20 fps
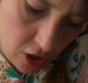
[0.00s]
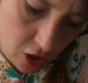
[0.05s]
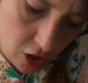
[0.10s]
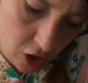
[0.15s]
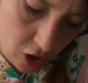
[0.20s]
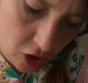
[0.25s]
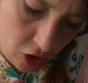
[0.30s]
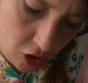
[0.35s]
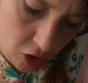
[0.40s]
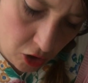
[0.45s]

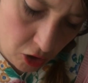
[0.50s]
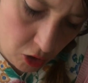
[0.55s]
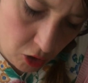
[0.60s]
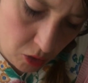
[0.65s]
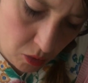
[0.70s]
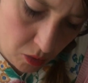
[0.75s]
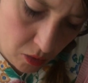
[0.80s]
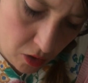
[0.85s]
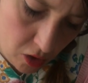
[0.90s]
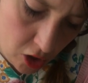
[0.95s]

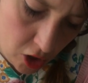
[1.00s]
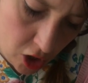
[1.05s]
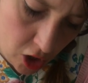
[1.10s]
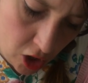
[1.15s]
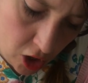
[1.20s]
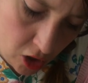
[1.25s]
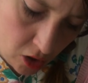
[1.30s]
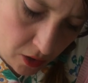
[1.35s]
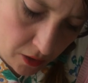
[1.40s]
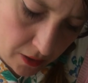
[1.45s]
you
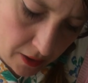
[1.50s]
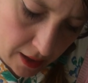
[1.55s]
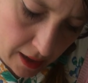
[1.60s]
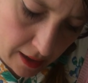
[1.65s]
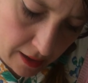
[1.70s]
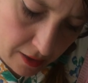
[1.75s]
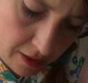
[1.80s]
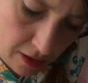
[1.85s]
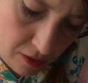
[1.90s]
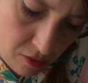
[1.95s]
look at the
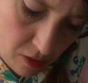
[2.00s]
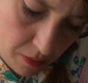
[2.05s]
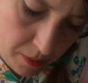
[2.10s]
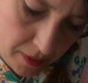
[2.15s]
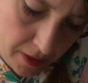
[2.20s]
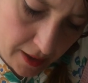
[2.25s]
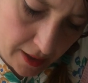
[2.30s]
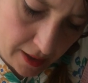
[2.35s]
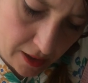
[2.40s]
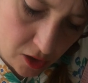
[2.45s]
colours that are
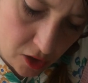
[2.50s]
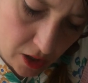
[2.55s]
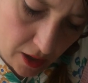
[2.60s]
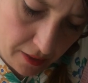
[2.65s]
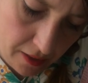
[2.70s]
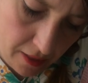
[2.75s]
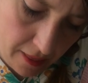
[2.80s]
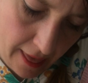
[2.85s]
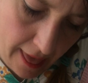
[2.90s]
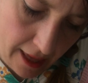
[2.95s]
opposite each
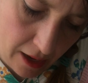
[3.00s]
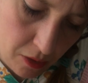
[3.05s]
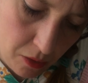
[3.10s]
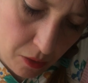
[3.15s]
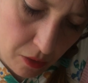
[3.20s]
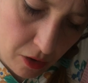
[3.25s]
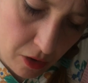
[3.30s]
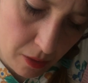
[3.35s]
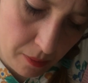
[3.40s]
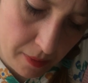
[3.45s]
other, they're
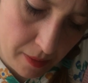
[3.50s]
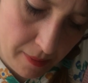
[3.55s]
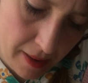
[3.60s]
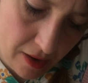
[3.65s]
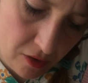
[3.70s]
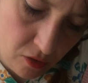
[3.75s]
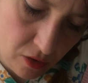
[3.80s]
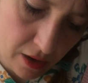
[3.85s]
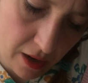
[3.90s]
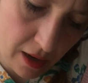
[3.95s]
called
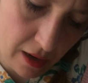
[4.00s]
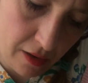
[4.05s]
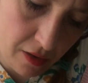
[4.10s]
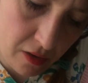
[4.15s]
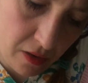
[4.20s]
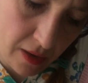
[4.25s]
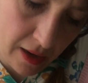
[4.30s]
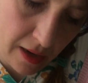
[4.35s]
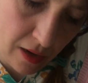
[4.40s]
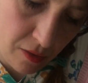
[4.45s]
complementary colours,
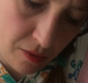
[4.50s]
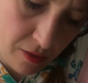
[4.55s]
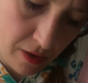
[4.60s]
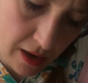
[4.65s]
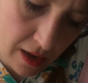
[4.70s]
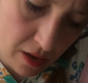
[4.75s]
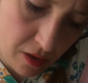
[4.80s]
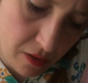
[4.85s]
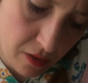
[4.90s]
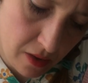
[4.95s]
so they look
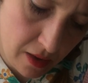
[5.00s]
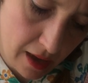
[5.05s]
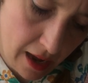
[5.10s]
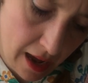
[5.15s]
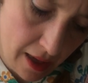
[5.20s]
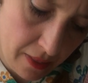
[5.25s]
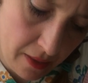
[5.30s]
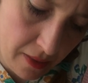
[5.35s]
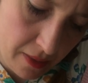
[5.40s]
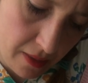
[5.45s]
really good
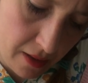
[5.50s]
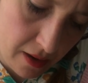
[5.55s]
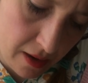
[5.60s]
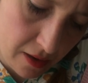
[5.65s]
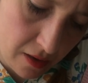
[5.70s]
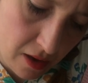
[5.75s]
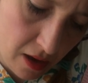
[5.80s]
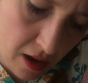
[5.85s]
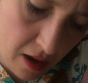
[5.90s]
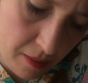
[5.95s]
together. An
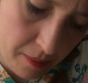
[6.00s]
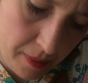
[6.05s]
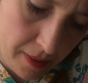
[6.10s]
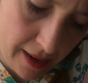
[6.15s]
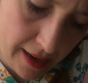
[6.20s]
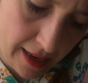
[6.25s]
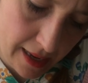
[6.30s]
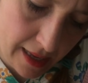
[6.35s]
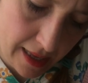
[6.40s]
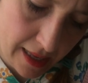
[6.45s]

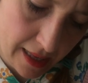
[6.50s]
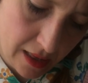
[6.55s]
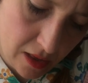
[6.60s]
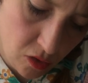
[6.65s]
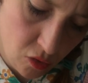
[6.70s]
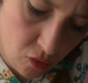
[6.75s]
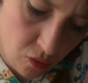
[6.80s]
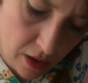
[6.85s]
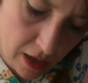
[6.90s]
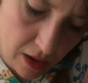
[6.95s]
example is
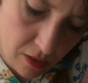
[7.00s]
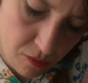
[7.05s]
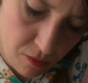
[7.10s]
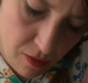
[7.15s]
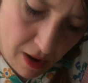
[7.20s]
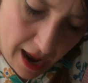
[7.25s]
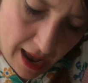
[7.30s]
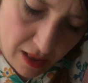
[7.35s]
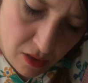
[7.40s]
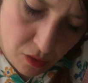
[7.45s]
green and
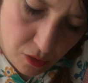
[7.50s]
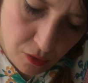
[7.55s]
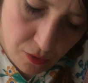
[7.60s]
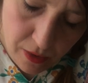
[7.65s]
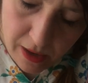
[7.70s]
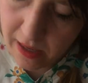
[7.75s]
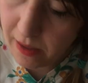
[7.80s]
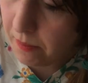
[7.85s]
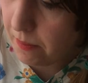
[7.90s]
red, or green